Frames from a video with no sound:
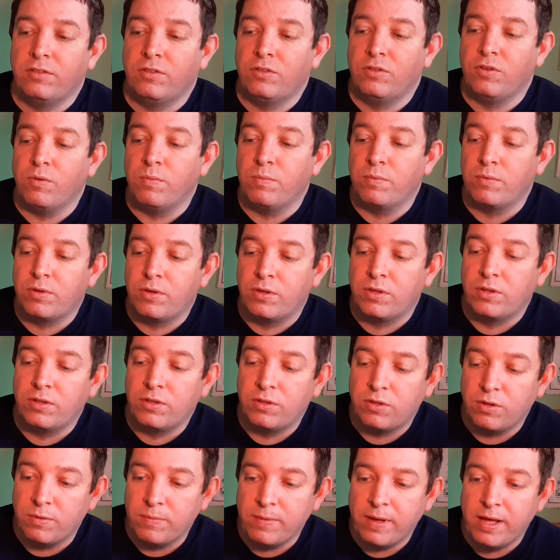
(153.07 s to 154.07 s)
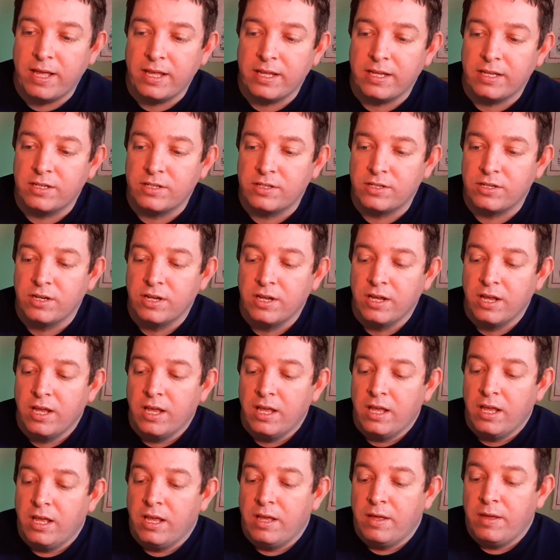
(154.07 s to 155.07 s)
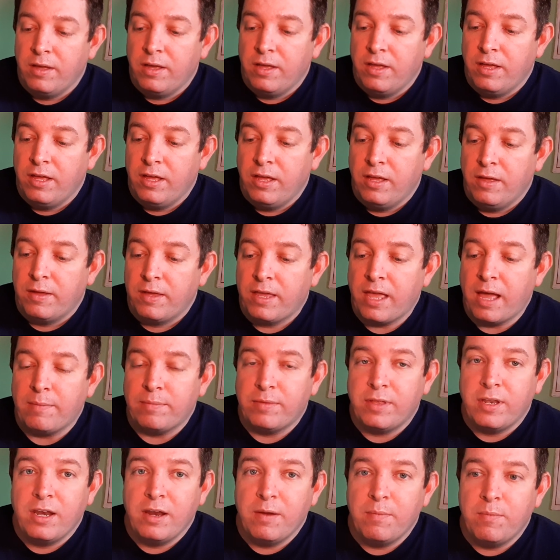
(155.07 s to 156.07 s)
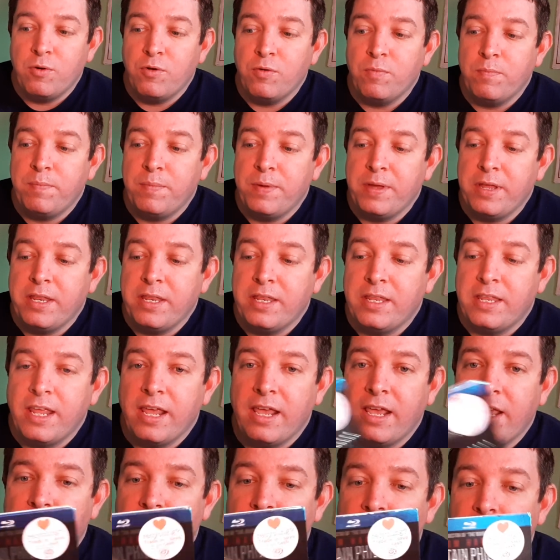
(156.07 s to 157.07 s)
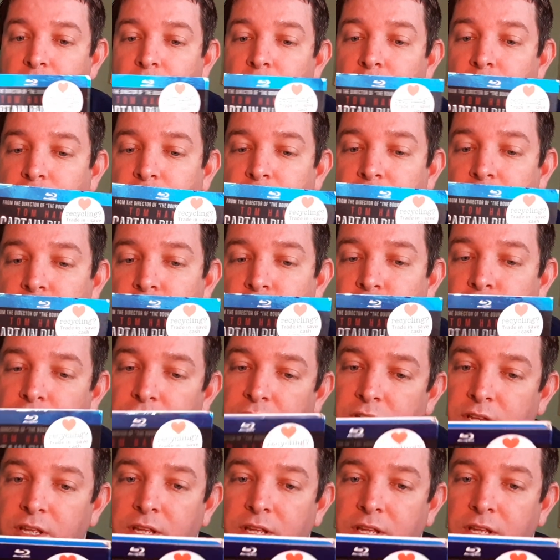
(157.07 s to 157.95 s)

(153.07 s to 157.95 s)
Tom Hanks, captain of a boat, being taken hostage.